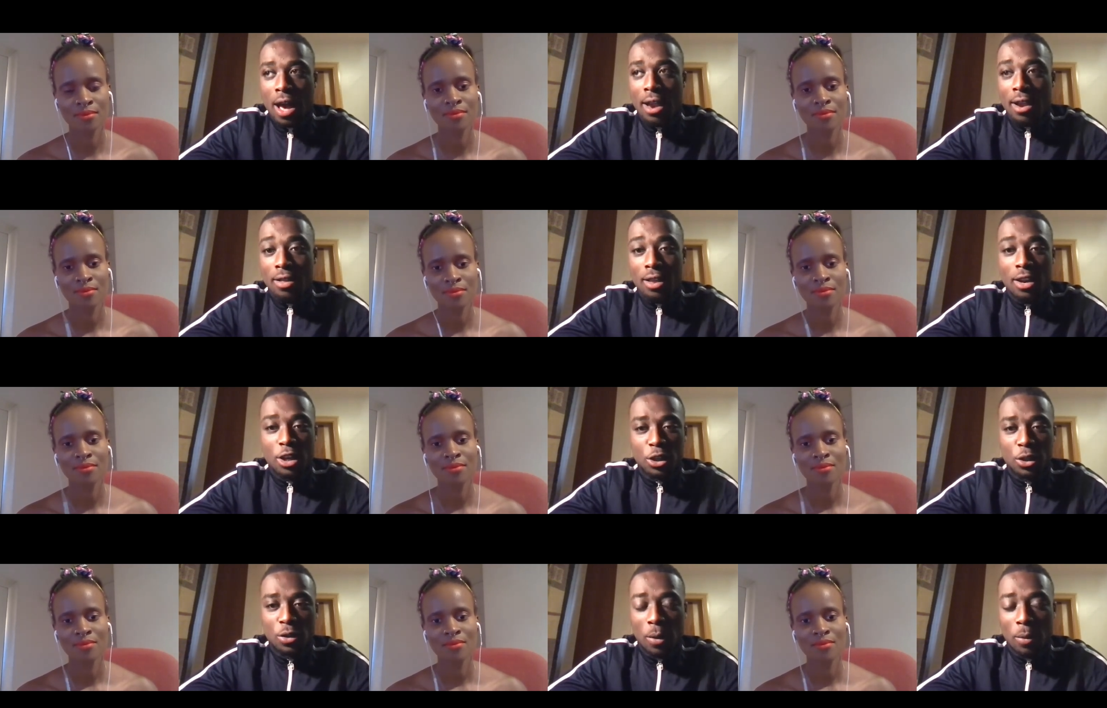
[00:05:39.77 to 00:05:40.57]
Speaker 1: and it's an
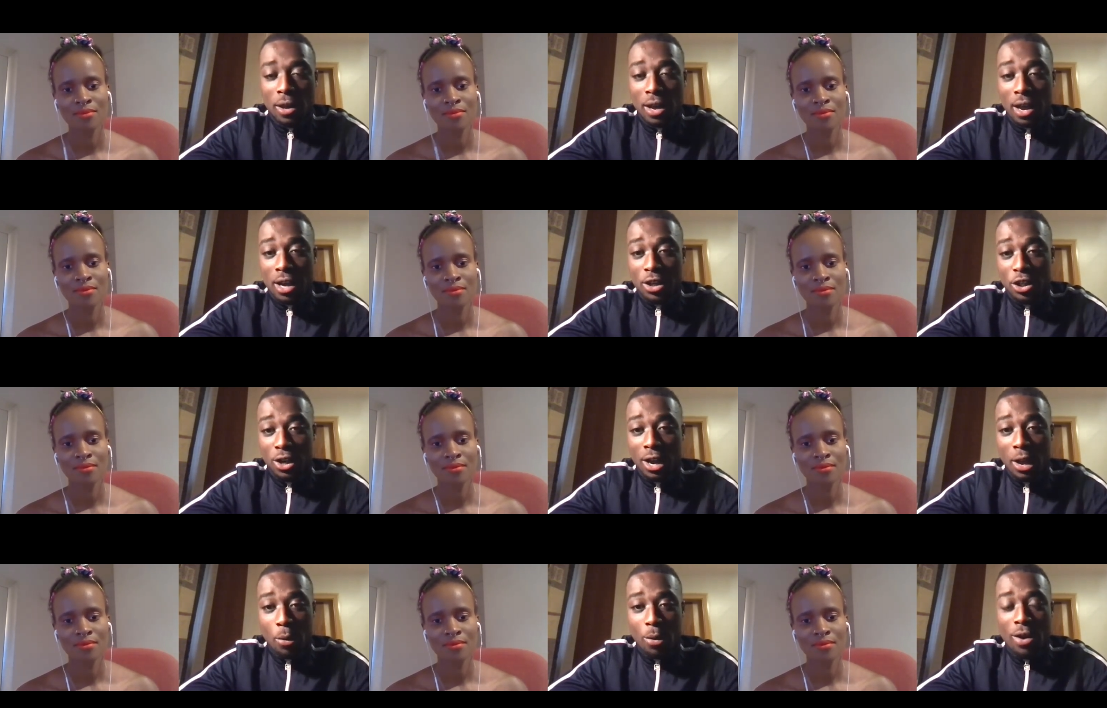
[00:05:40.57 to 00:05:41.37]
issue that we can't
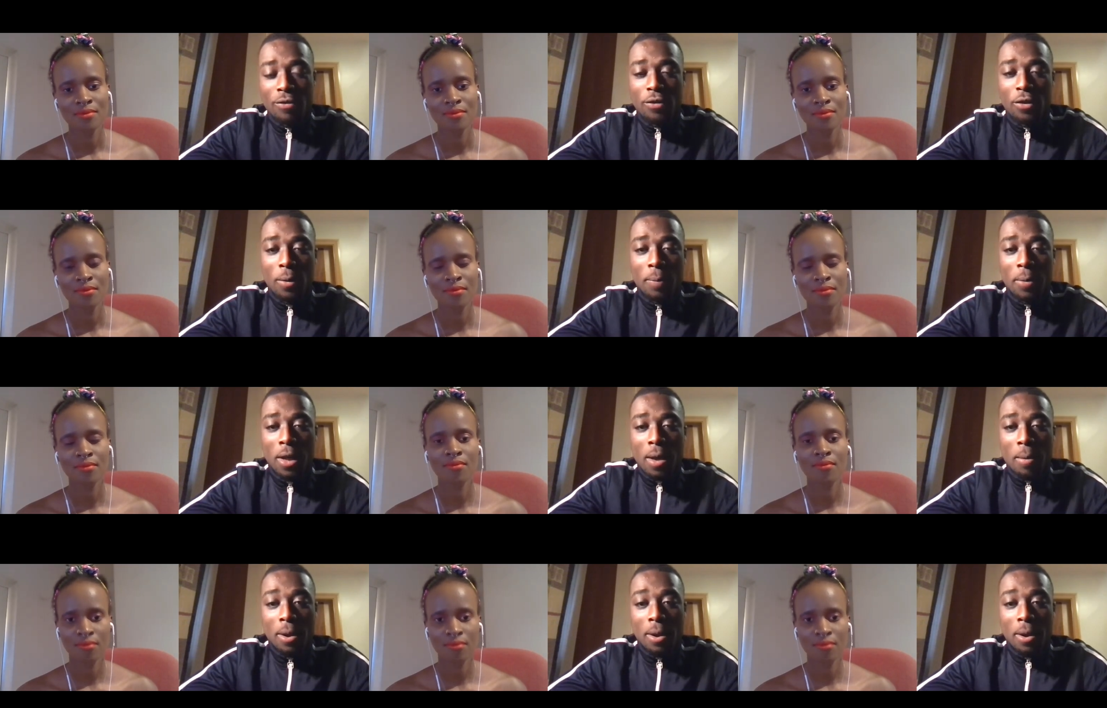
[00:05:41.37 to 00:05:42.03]
shy away from.